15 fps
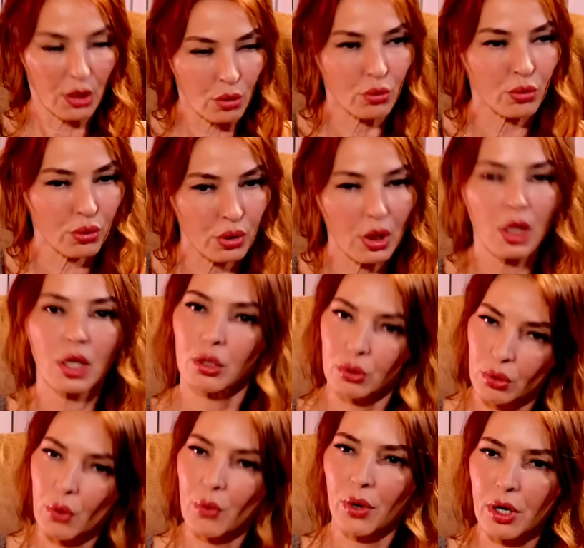he goes,
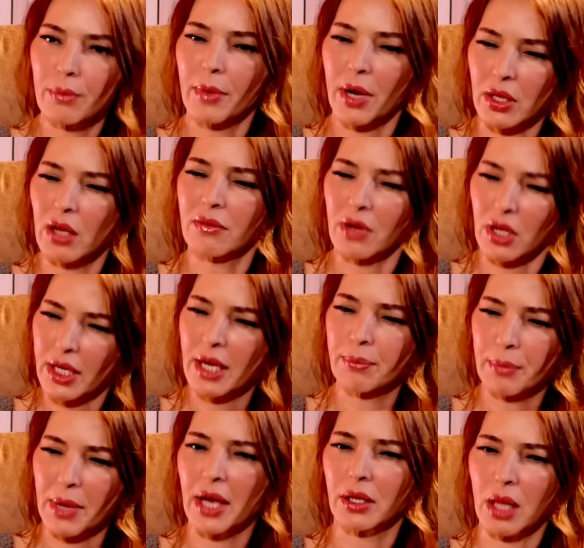"Don't worry, my love. I'll get
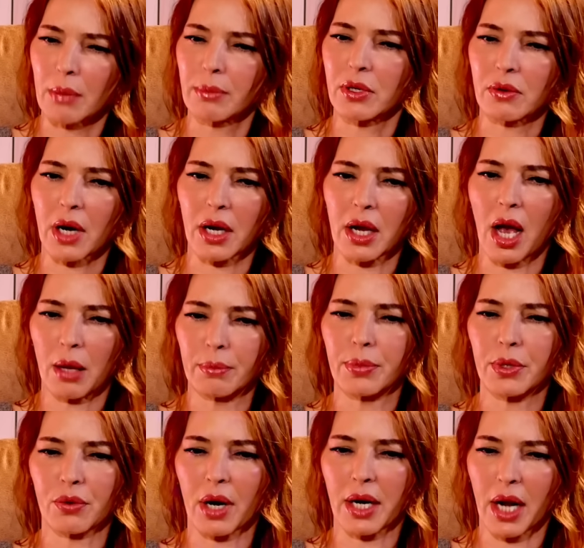bail. I'll be right. I'll
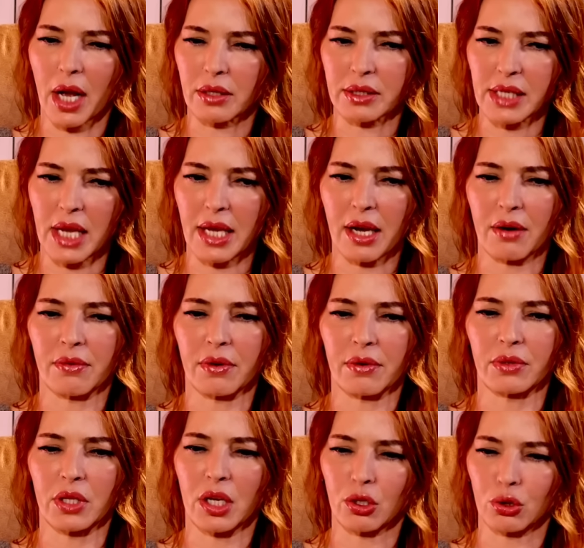be right. I'll take care of
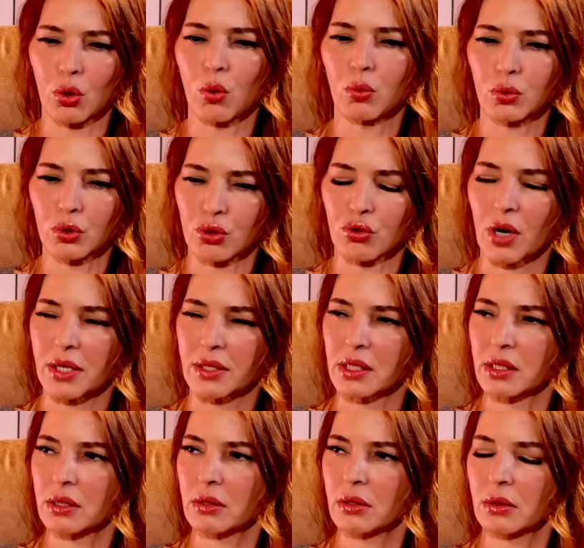everything. Don't
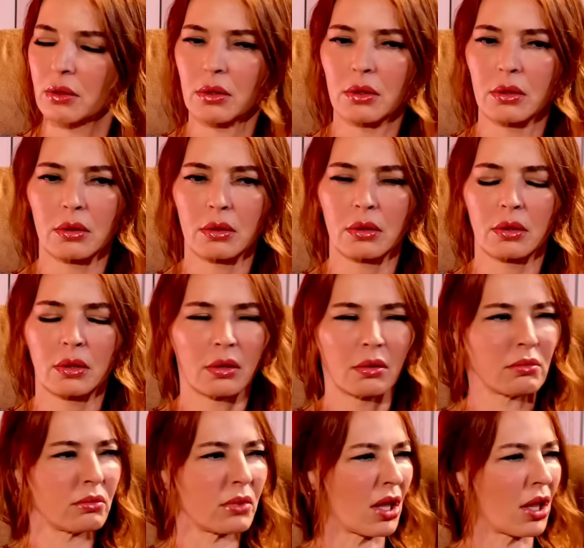stress."
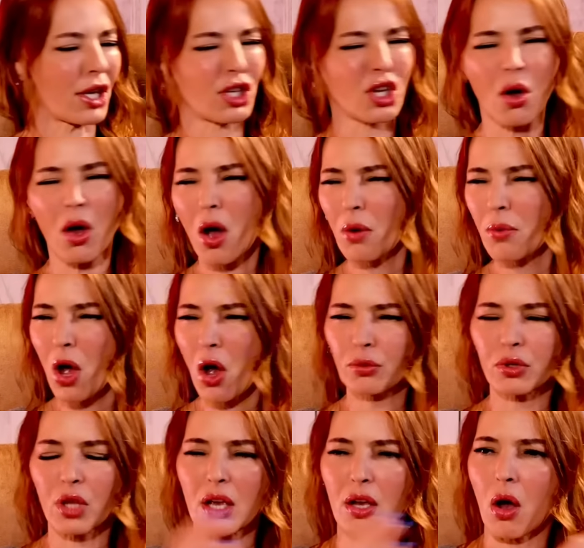They're like, "Yo, wow!"
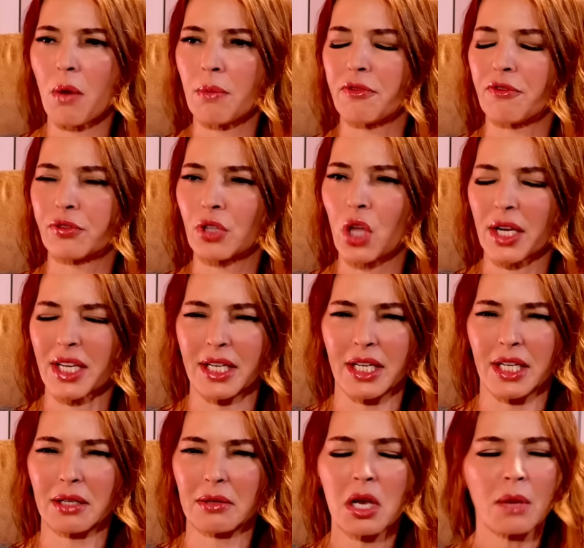They come flying
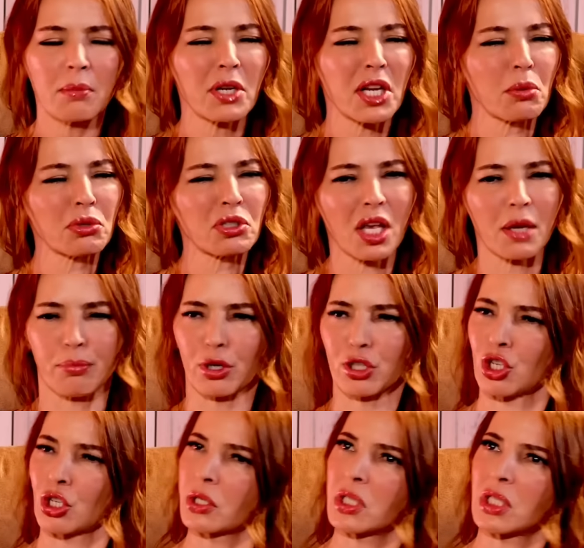in, but he was like
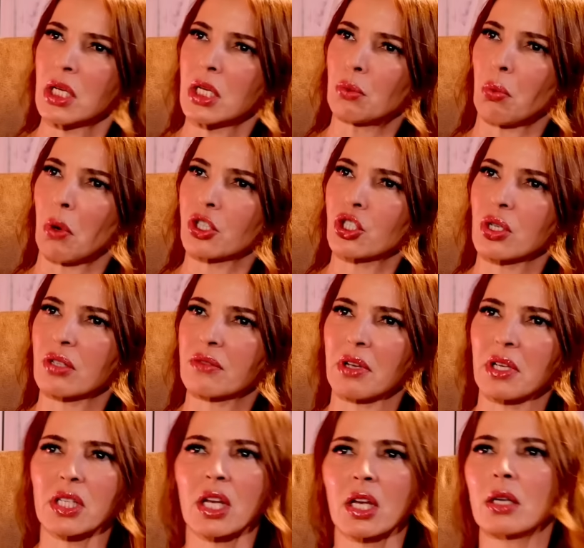brushing his teeth, washing his
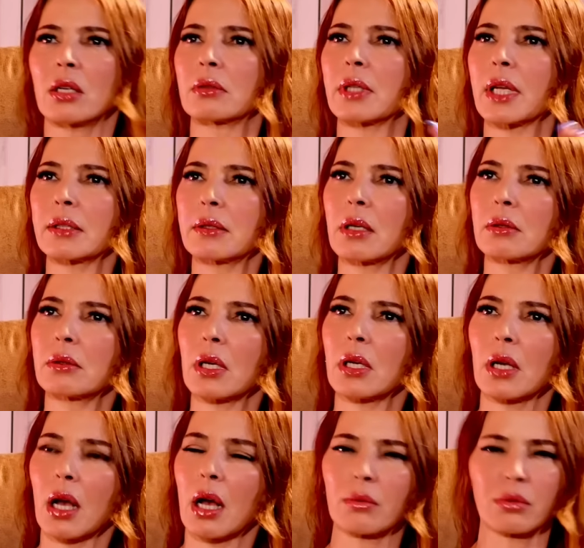face.
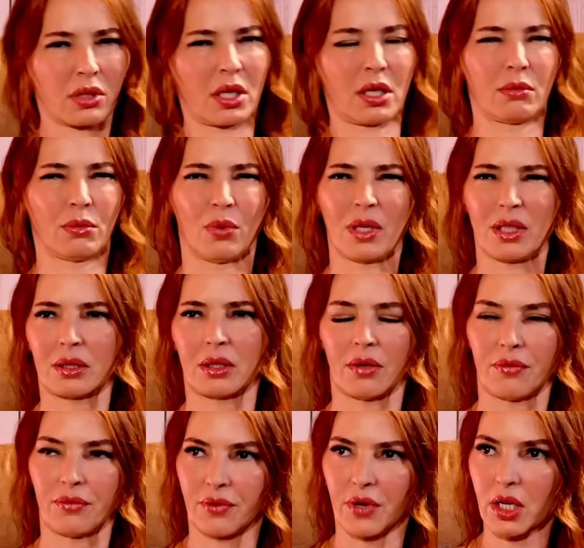I was like, what the
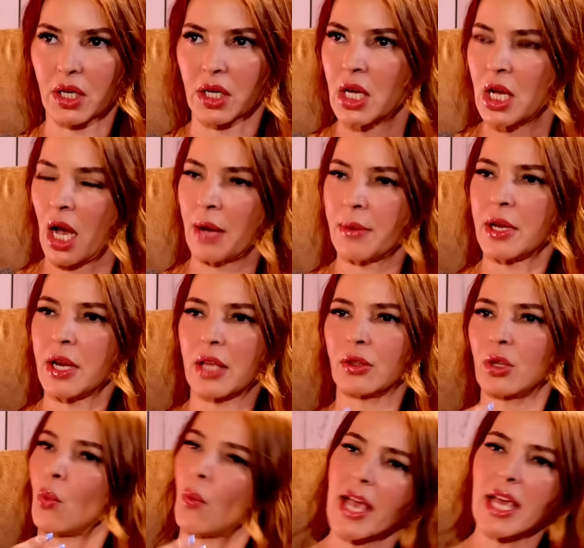fuck? I mean,
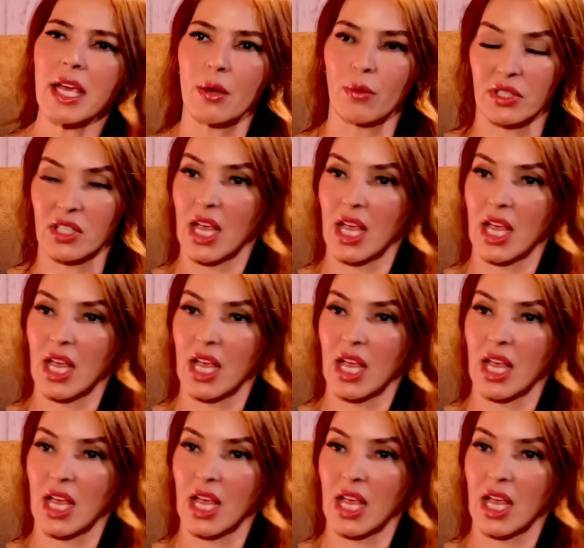the way he was